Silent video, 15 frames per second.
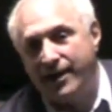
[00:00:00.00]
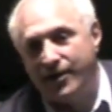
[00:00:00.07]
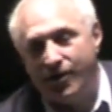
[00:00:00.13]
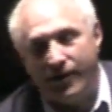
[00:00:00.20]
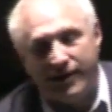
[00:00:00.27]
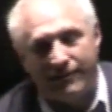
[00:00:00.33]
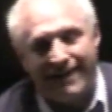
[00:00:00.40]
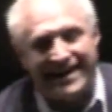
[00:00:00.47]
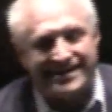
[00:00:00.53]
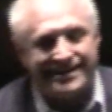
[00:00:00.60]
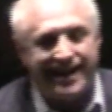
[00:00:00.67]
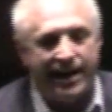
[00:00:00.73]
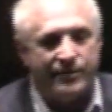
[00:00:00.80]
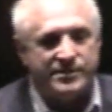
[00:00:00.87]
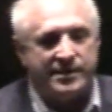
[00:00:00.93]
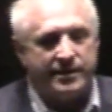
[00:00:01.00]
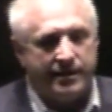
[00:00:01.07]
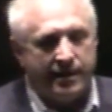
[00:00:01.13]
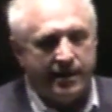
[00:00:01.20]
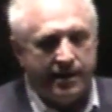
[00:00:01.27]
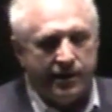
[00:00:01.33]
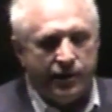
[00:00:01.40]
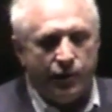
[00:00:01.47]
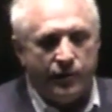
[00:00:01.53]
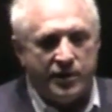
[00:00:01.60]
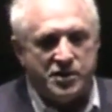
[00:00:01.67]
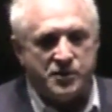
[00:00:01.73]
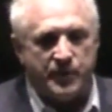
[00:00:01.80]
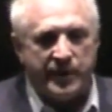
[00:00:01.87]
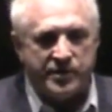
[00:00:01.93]
You know, like last night I was doing
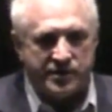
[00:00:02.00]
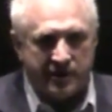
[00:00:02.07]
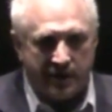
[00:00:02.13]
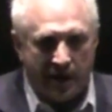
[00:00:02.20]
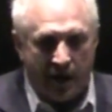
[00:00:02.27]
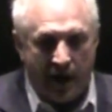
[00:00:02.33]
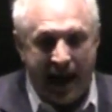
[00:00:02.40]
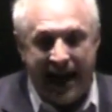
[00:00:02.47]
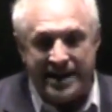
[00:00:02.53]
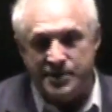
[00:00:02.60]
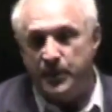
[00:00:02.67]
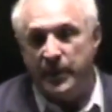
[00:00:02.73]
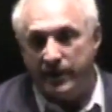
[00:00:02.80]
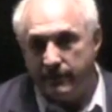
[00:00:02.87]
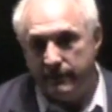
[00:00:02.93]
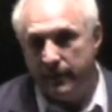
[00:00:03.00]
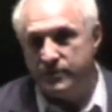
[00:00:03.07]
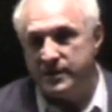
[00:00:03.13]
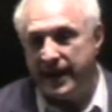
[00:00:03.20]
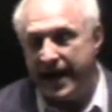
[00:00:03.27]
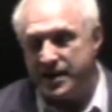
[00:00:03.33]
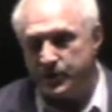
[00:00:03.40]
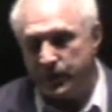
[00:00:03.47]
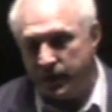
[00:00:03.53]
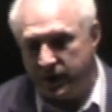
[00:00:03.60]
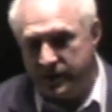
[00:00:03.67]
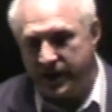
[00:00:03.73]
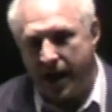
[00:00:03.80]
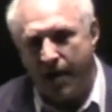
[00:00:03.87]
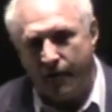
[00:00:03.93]
this speech in Aspen. I was in Aspen
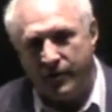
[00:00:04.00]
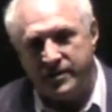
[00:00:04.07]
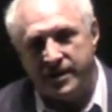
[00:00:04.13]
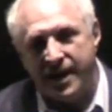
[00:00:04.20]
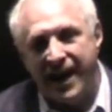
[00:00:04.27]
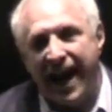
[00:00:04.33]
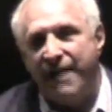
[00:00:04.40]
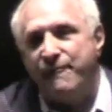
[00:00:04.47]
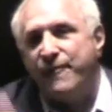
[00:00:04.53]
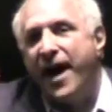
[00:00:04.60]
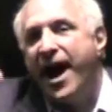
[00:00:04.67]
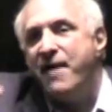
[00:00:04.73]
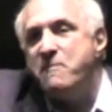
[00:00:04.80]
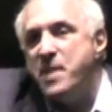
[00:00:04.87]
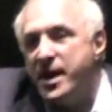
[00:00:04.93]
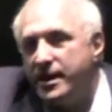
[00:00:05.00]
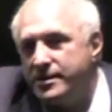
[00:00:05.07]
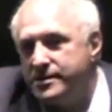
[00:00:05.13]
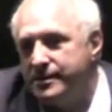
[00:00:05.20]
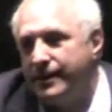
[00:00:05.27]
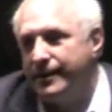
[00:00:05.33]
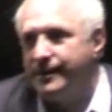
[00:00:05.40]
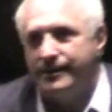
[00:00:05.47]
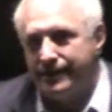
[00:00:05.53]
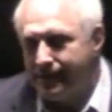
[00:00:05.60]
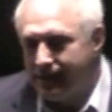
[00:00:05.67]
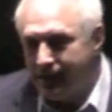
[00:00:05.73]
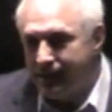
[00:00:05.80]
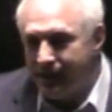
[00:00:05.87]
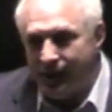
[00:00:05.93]
Men's Conference. I had 5 minutes. Like,
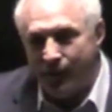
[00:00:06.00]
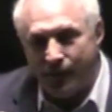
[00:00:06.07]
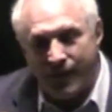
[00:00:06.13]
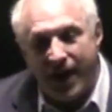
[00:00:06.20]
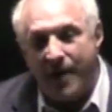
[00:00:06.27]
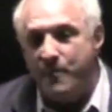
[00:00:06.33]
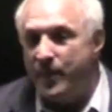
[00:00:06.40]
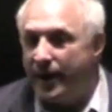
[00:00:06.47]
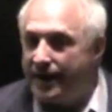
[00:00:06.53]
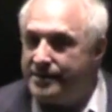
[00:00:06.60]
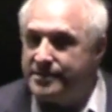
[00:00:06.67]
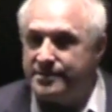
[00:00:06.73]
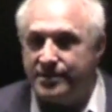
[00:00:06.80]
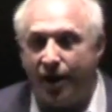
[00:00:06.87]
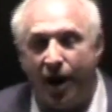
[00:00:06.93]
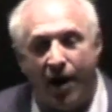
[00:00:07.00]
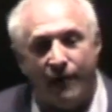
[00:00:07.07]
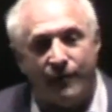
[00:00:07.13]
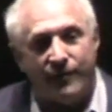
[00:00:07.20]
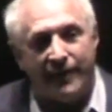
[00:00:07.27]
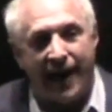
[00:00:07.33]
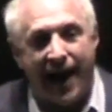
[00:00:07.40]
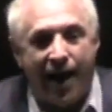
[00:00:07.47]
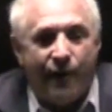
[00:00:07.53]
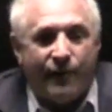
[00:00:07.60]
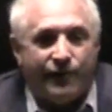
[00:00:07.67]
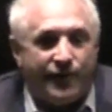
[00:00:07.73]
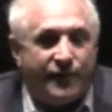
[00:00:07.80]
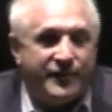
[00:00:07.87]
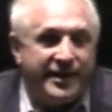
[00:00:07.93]
you know, 5 minutes is tough. Hour
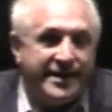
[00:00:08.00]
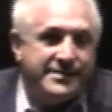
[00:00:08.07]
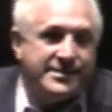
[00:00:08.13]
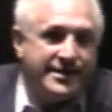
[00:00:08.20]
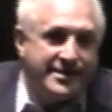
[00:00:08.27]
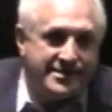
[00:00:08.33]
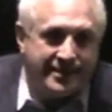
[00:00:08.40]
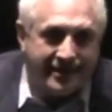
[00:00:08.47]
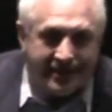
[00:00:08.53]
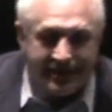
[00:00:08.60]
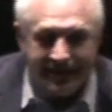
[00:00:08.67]
and 15 is easy.